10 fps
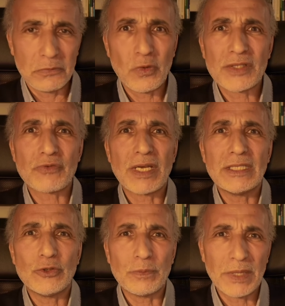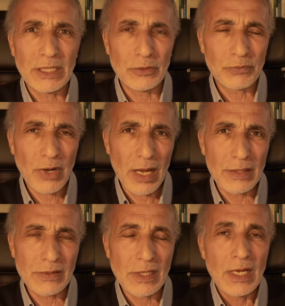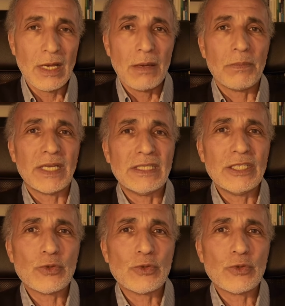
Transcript: was ready to pay the price. But